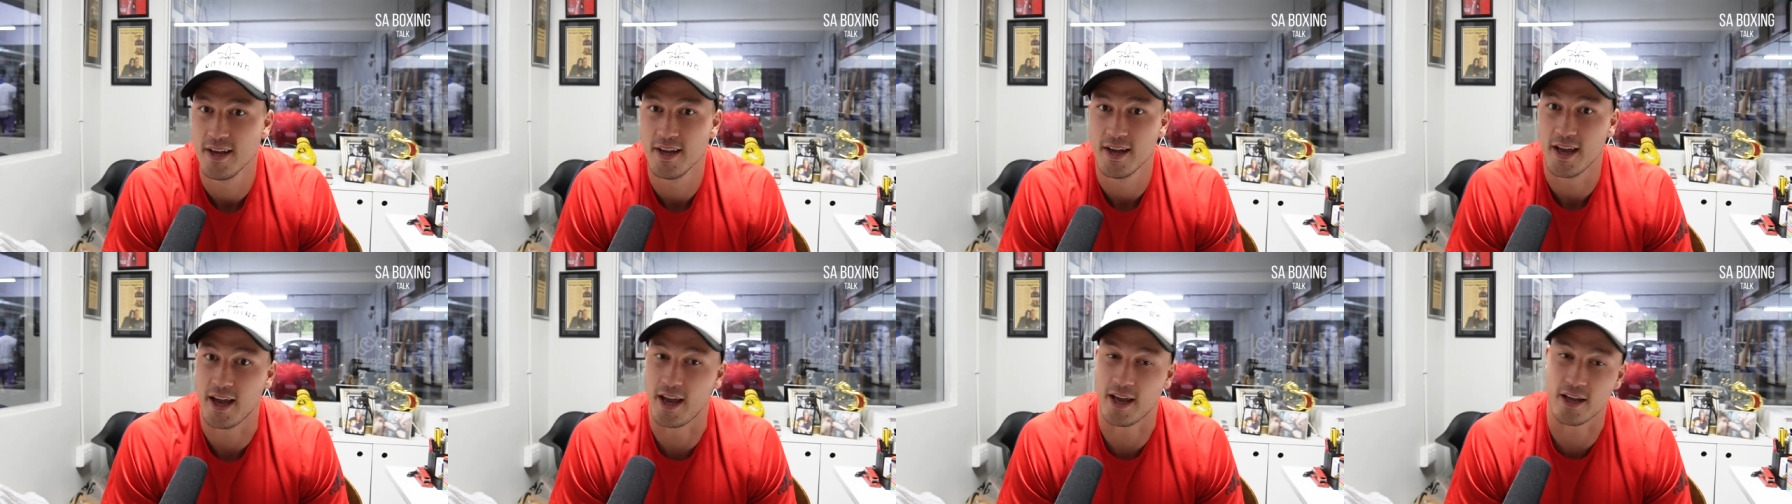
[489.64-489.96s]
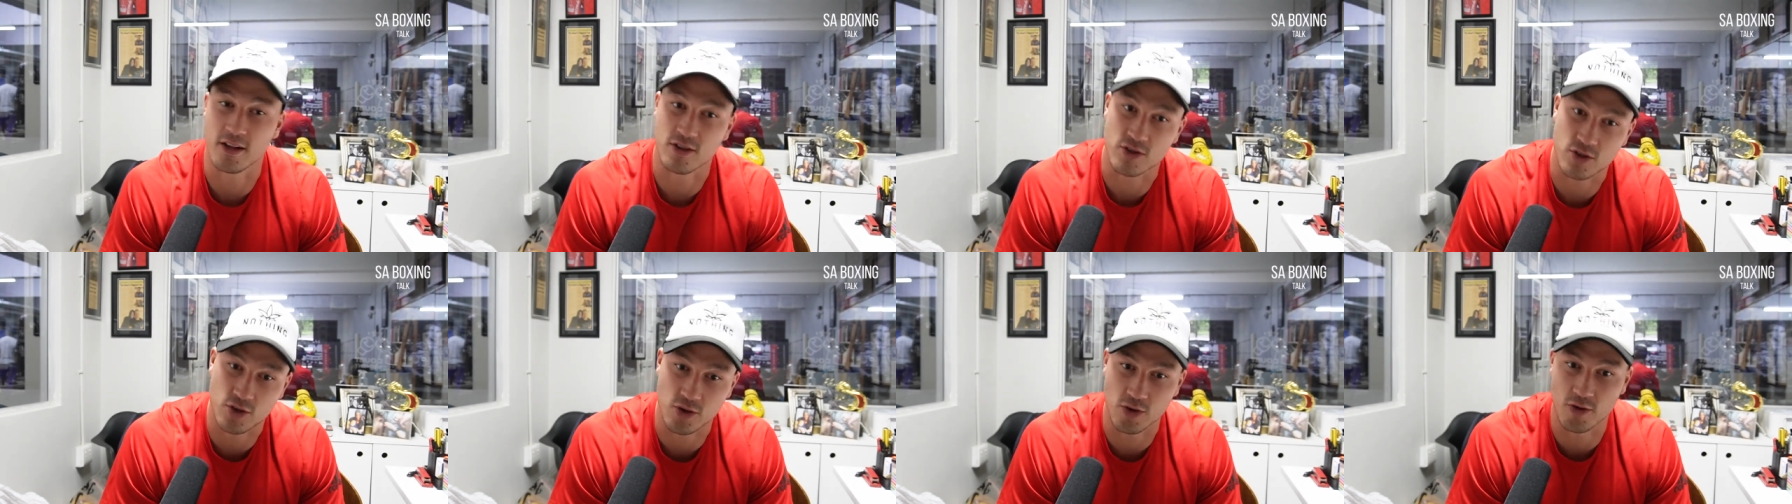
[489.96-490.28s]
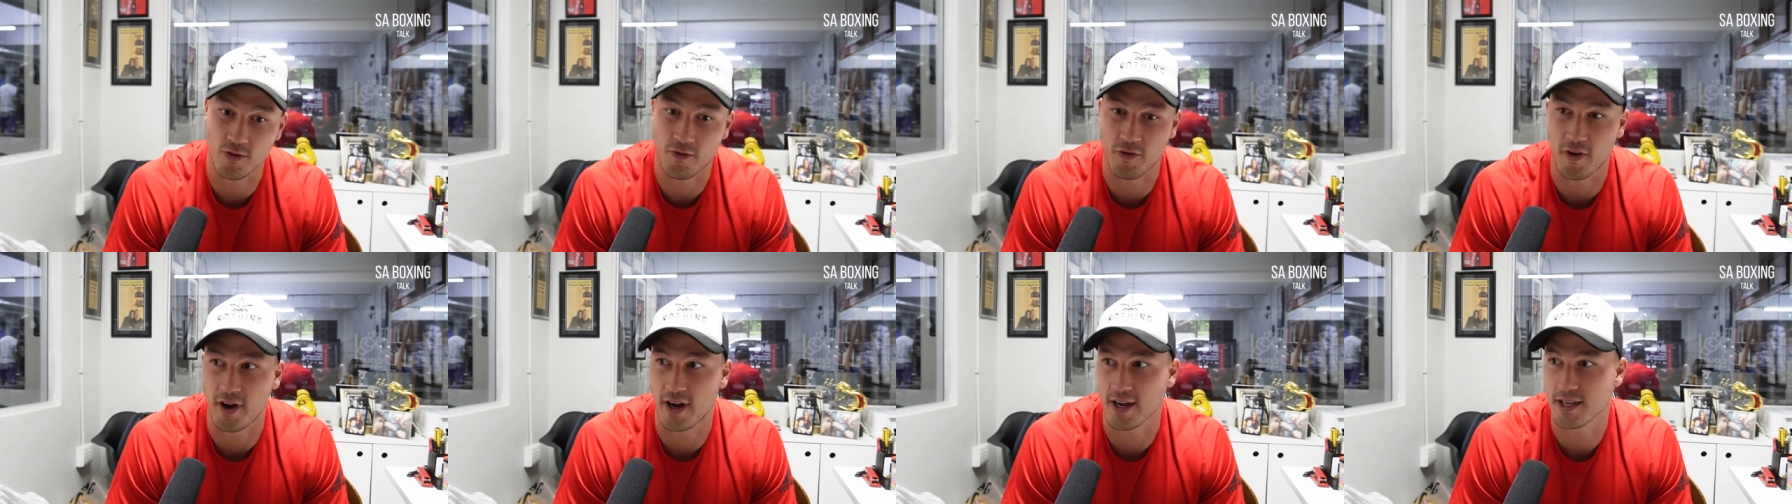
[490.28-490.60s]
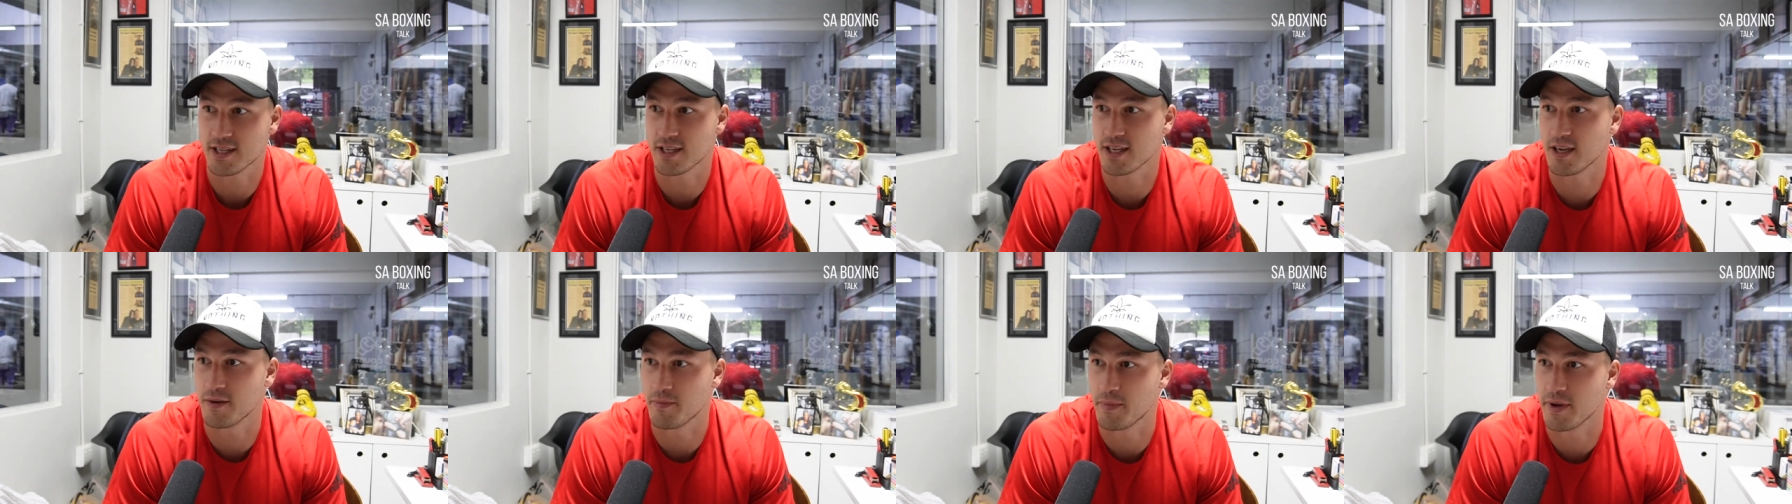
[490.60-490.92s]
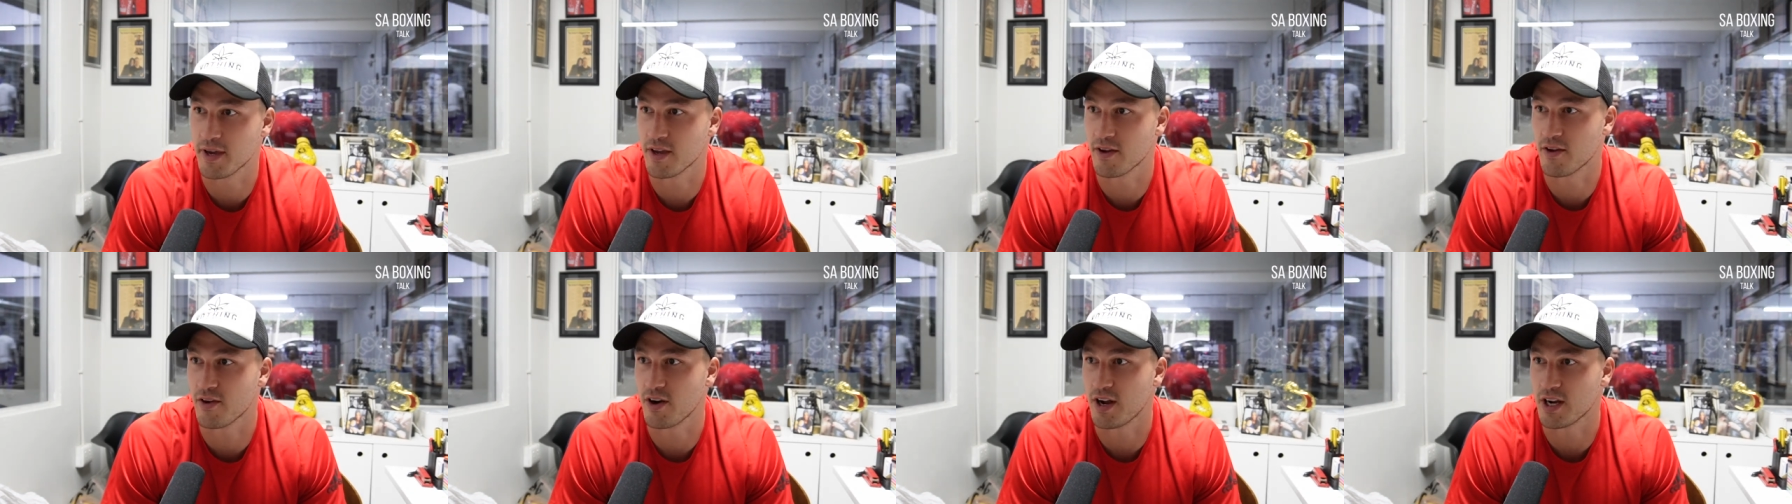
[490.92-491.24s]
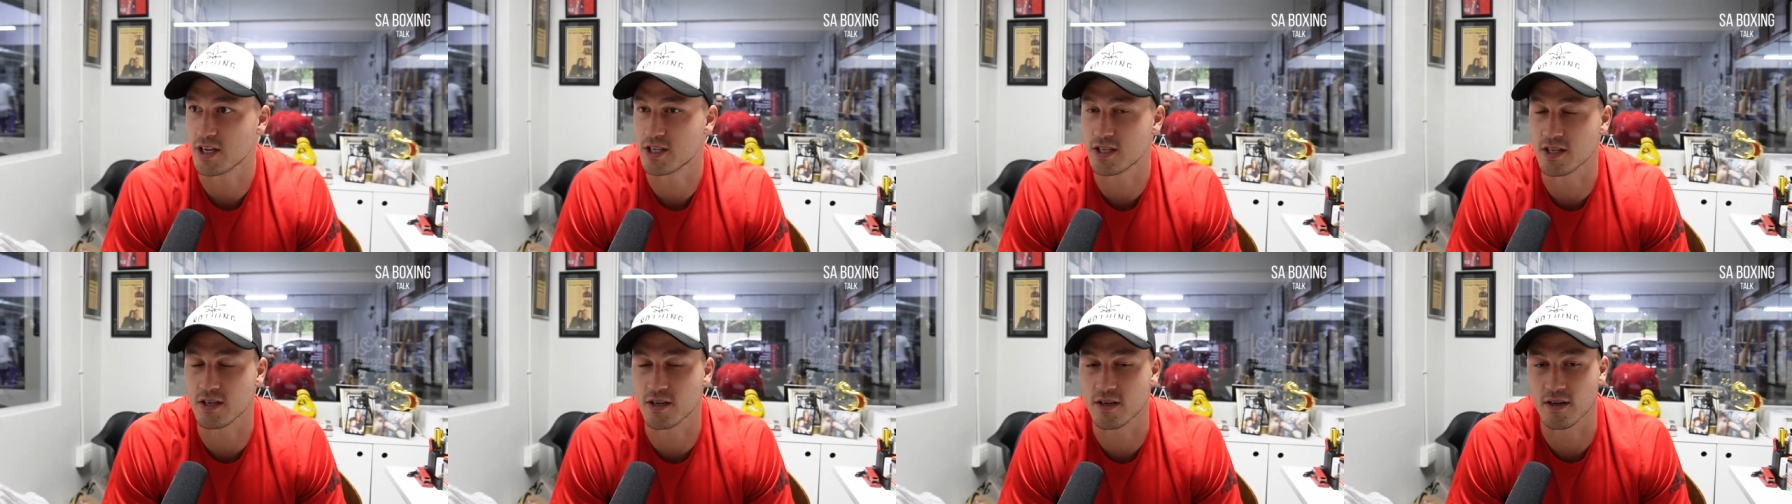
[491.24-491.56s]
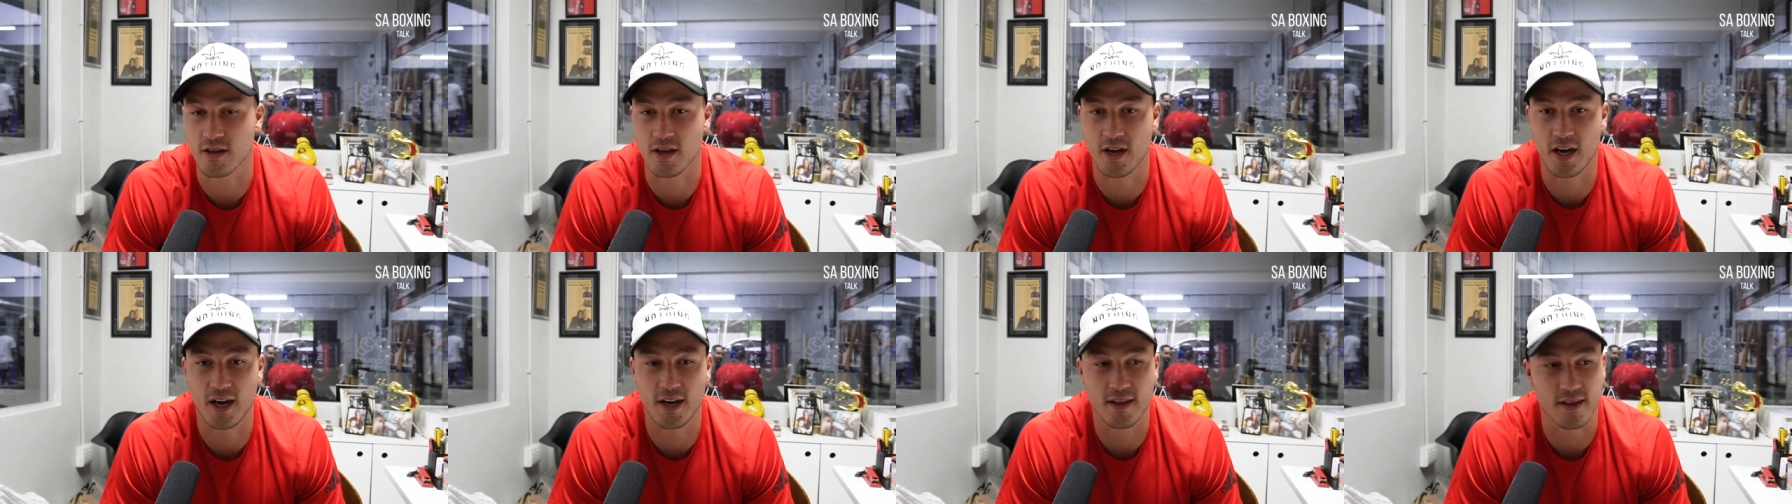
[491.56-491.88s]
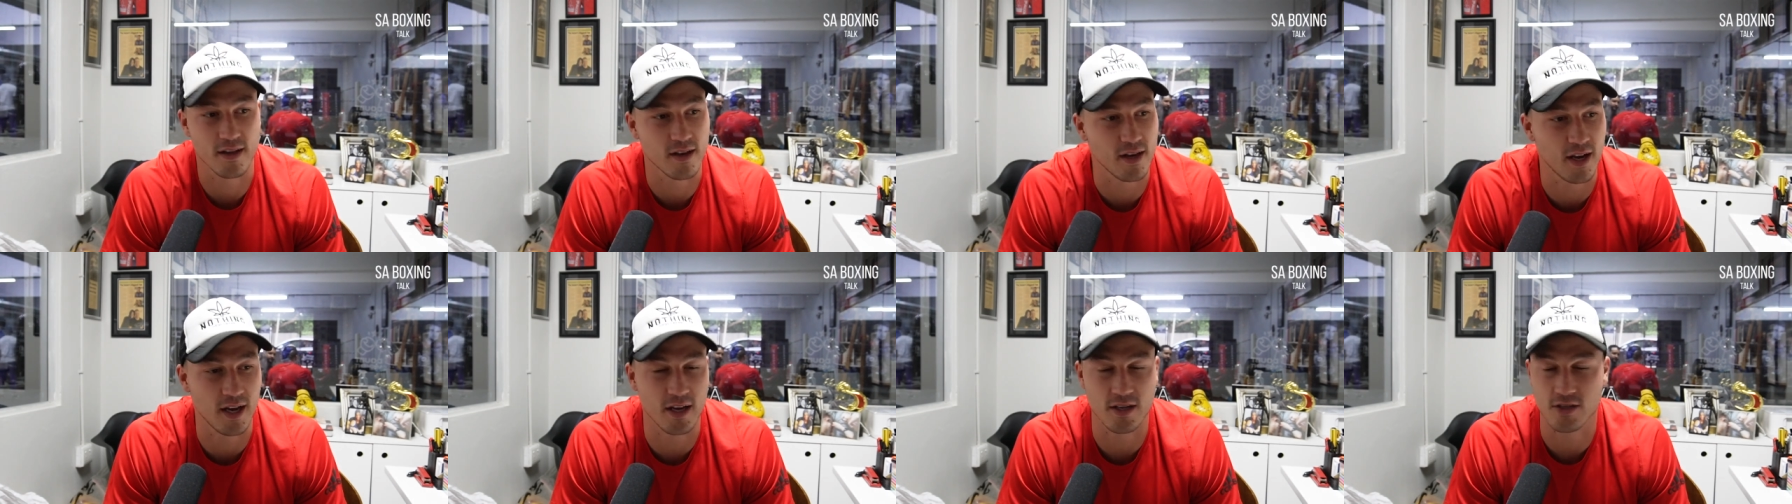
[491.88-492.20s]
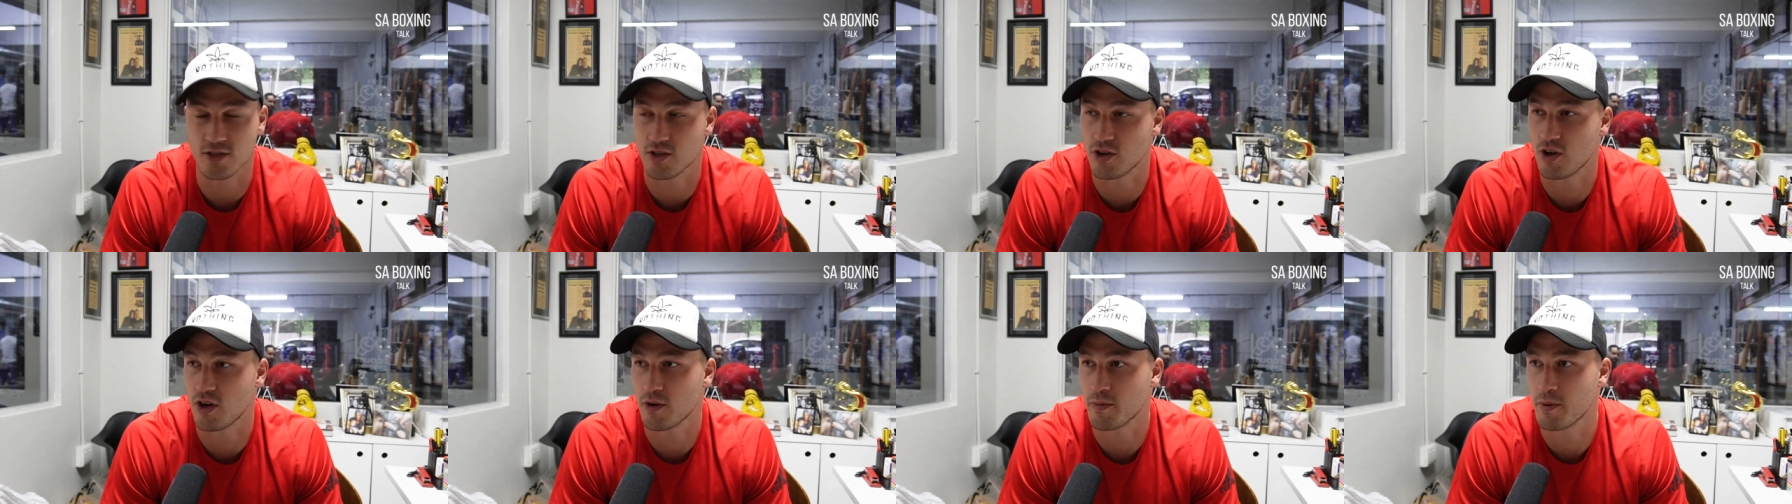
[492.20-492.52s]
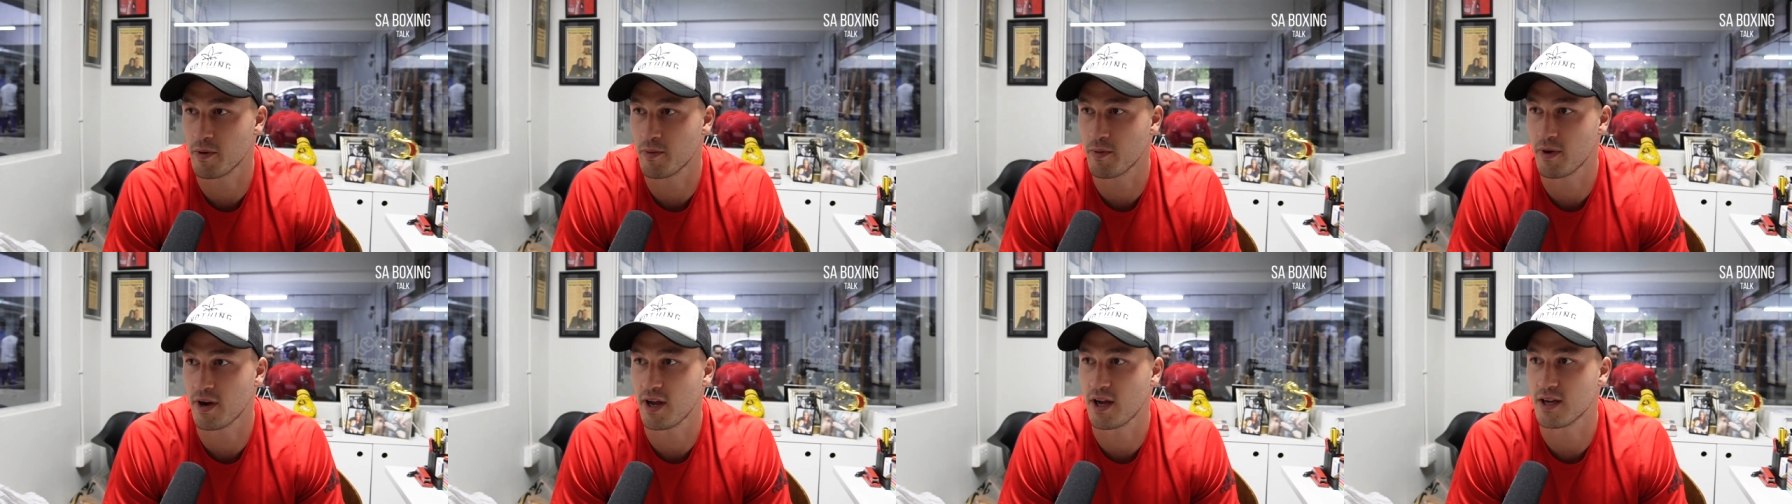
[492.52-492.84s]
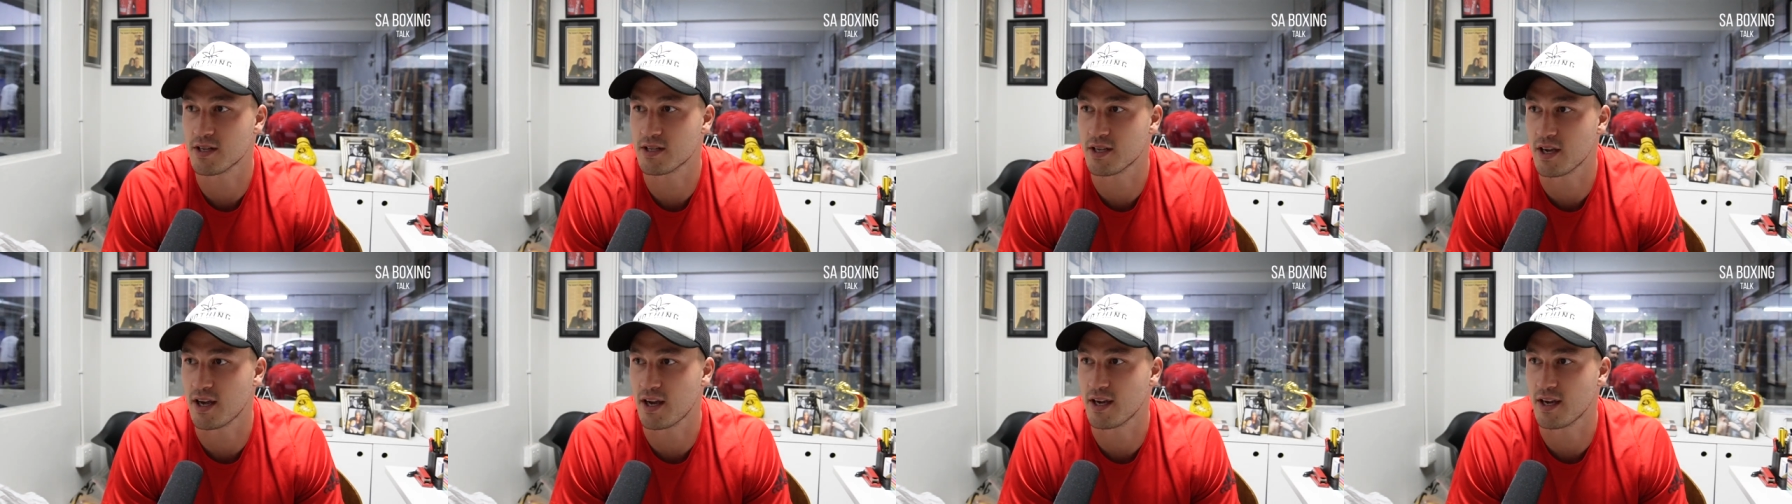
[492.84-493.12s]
and two, fighting a big Russian guy that likes to knock people out,